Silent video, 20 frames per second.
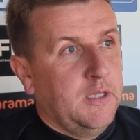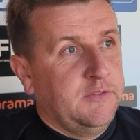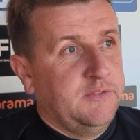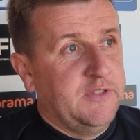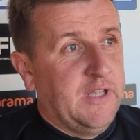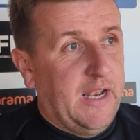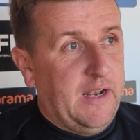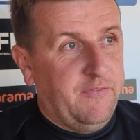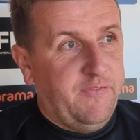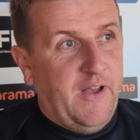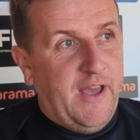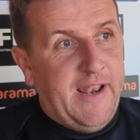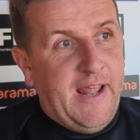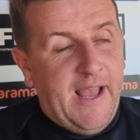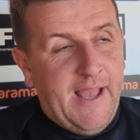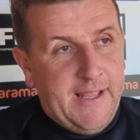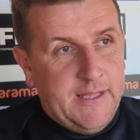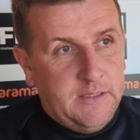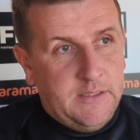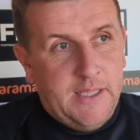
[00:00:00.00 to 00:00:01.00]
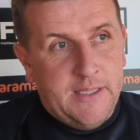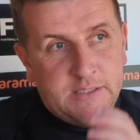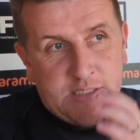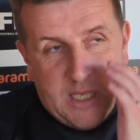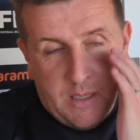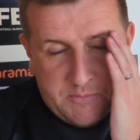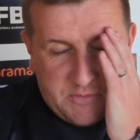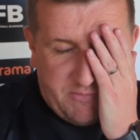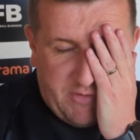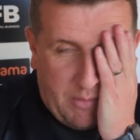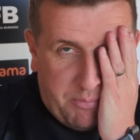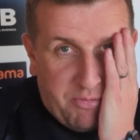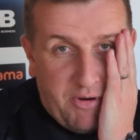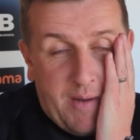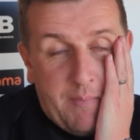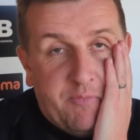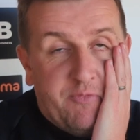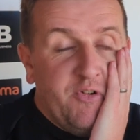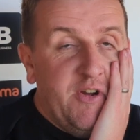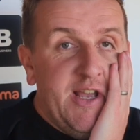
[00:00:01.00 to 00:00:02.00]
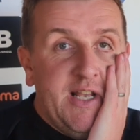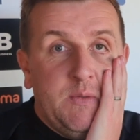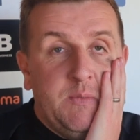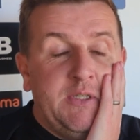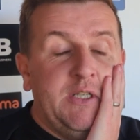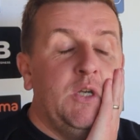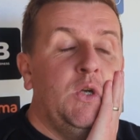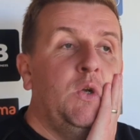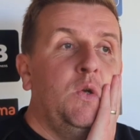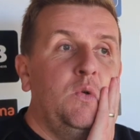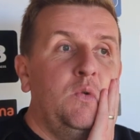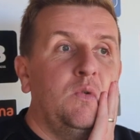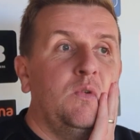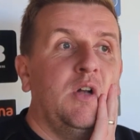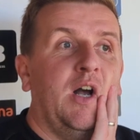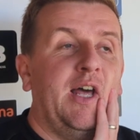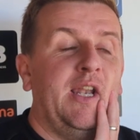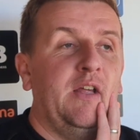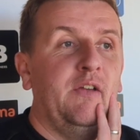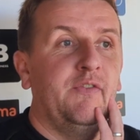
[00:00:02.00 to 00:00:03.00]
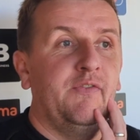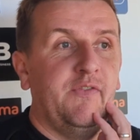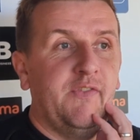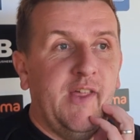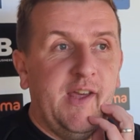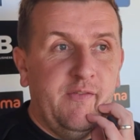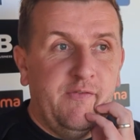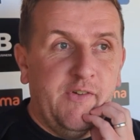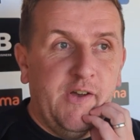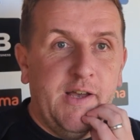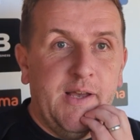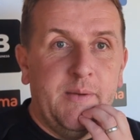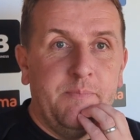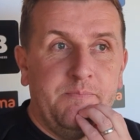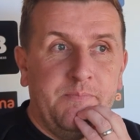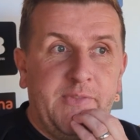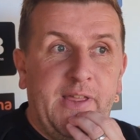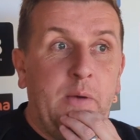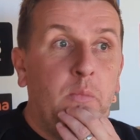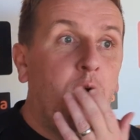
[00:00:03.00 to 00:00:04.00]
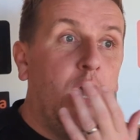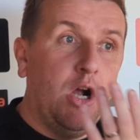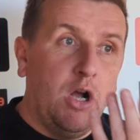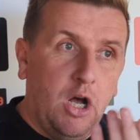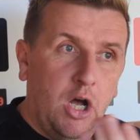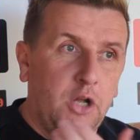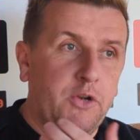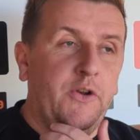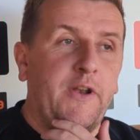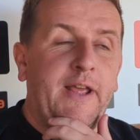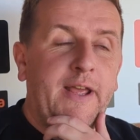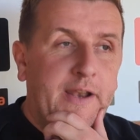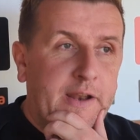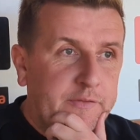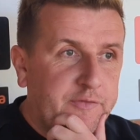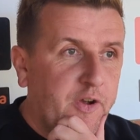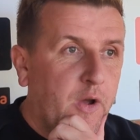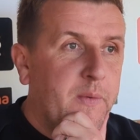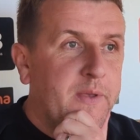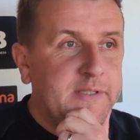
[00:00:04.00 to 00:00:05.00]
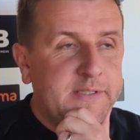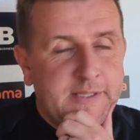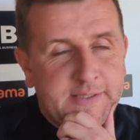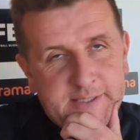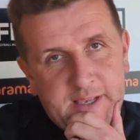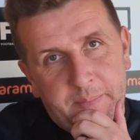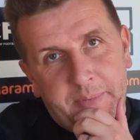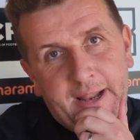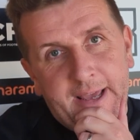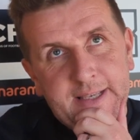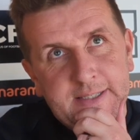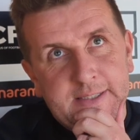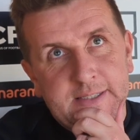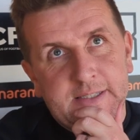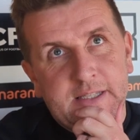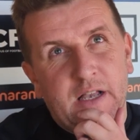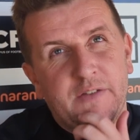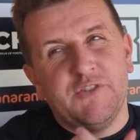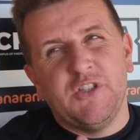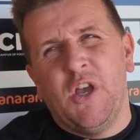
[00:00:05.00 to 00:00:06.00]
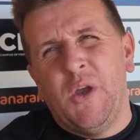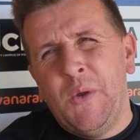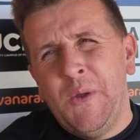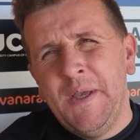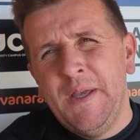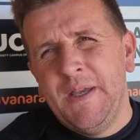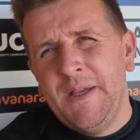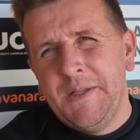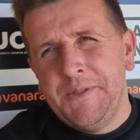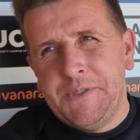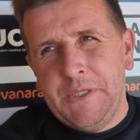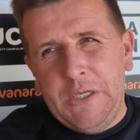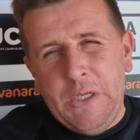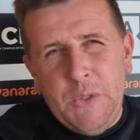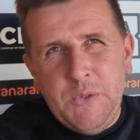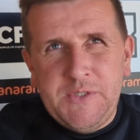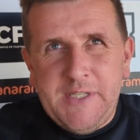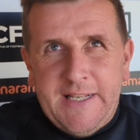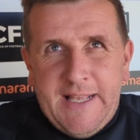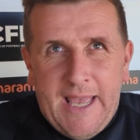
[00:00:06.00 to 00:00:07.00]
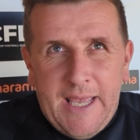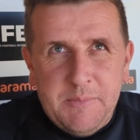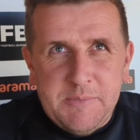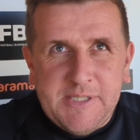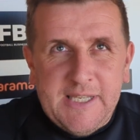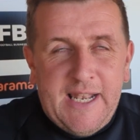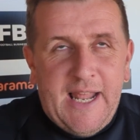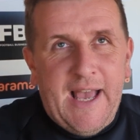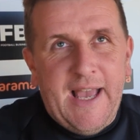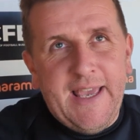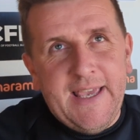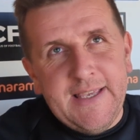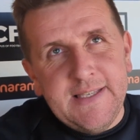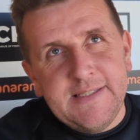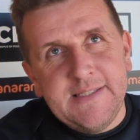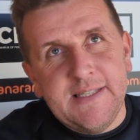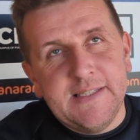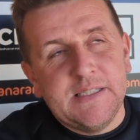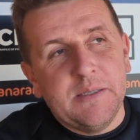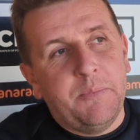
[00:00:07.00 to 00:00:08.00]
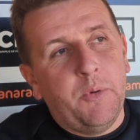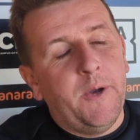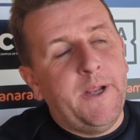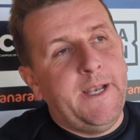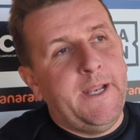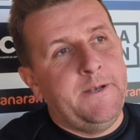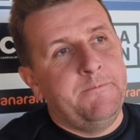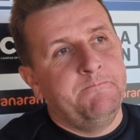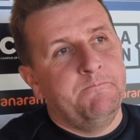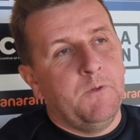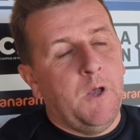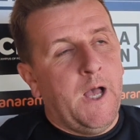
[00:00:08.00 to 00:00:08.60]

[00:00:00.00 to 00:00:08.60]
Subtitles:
nullify that in terms of our prep for it. We knew kind of they worked hard on it, their throw-ins and set plays and stuff. So to lose the game to that is disappointing.